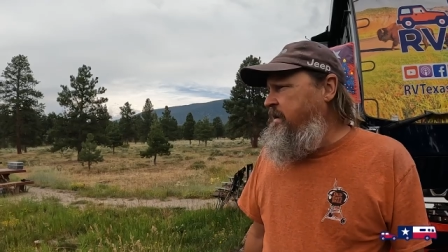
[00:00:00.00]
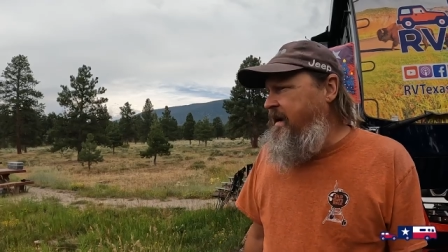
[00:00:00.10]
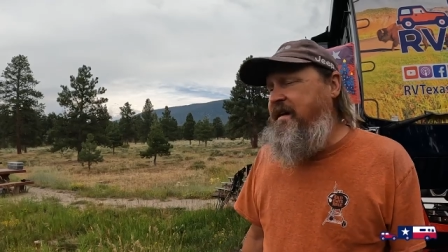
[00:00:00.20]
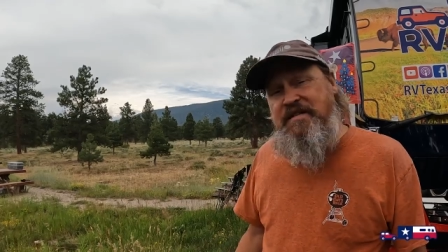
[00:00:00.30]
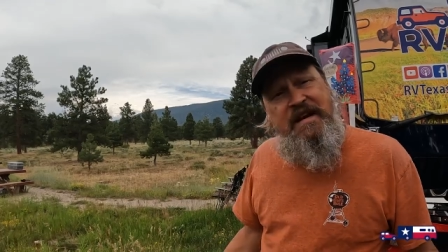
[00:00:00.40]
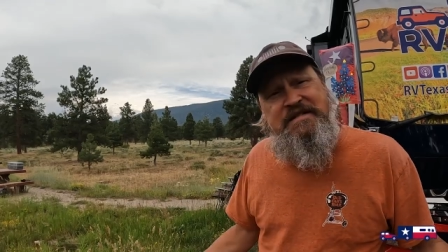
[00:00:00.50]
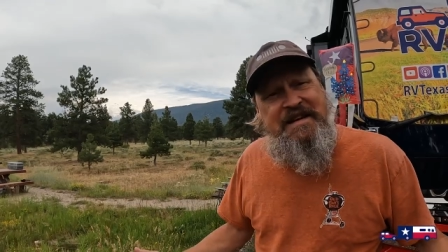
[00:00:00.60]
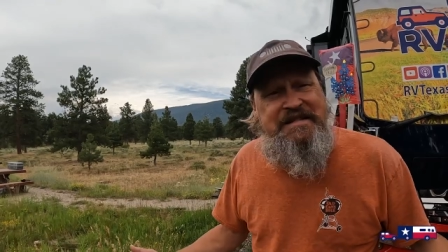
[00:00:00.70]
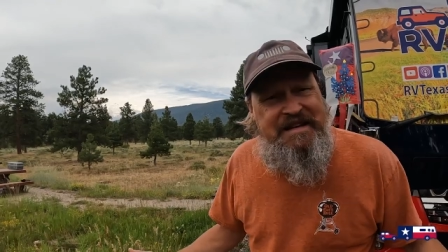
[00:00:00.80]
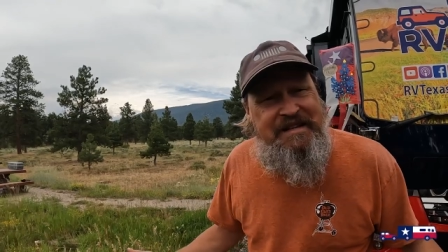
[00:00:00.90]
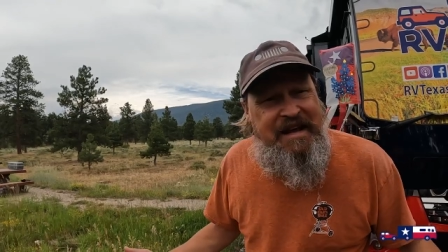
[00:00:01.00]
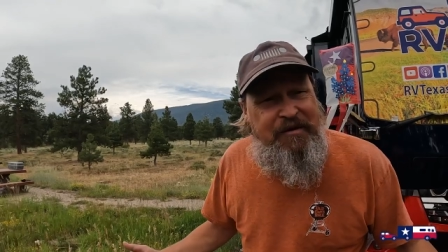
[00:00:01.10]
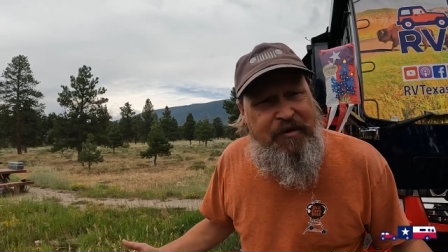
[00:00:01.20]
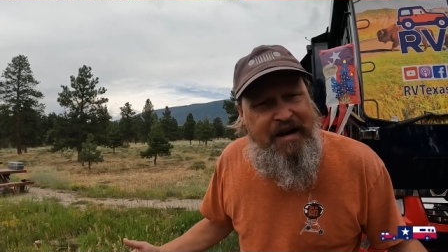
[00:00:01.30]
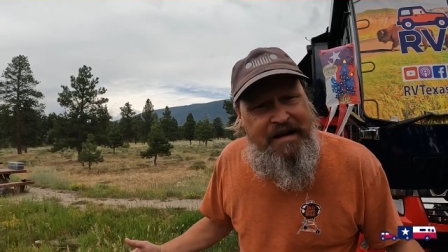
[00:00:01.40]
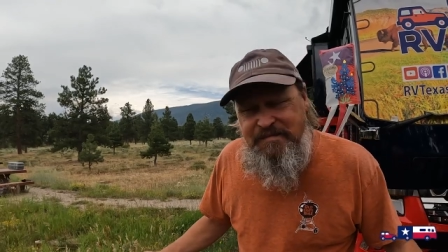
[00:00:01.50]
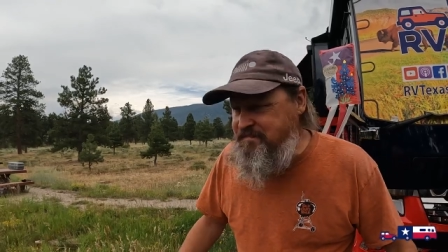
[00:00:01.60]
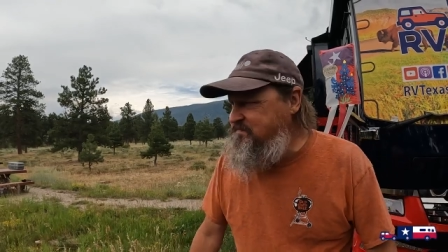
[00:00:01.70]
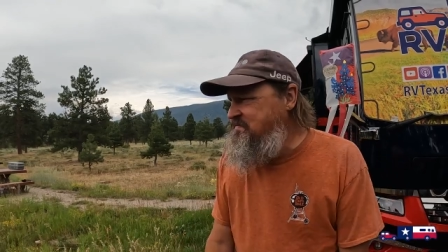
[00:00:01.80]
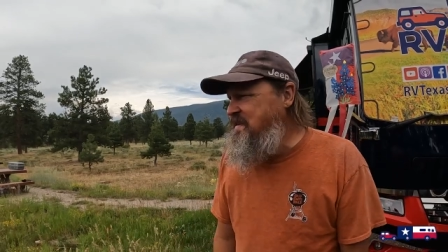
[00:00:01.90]
And yes, I said that right.
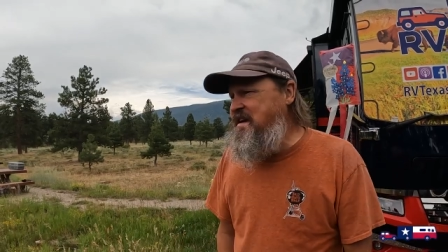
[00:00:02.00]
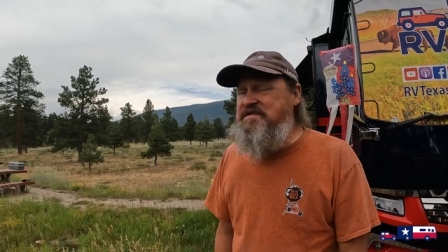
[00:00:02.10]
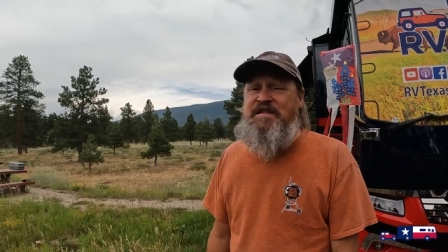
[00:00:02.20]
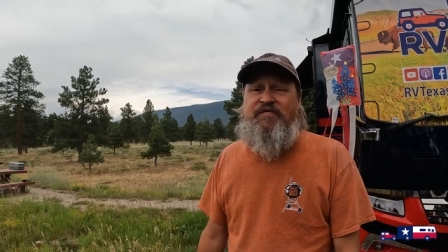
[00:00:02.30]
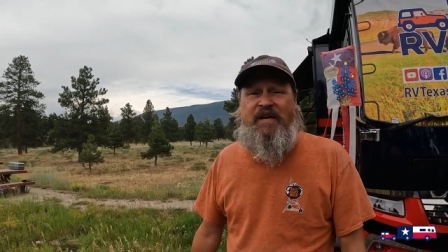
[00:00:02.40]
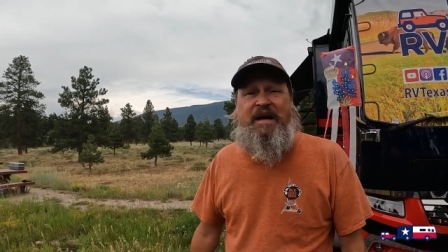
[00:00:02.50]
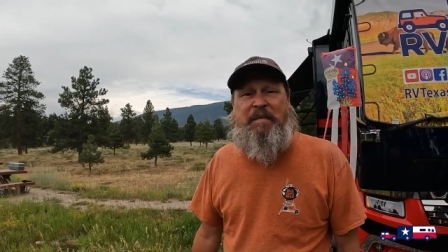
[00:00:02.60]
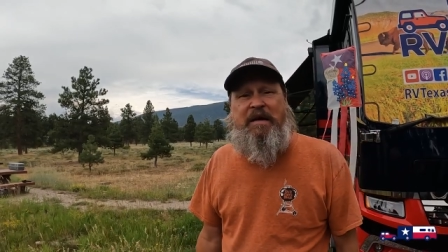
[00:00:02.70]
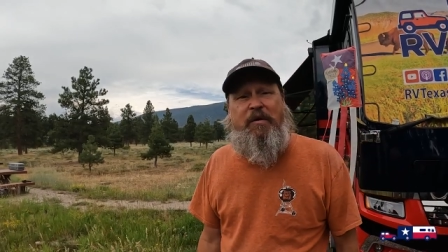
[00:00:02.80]
It's the Flaming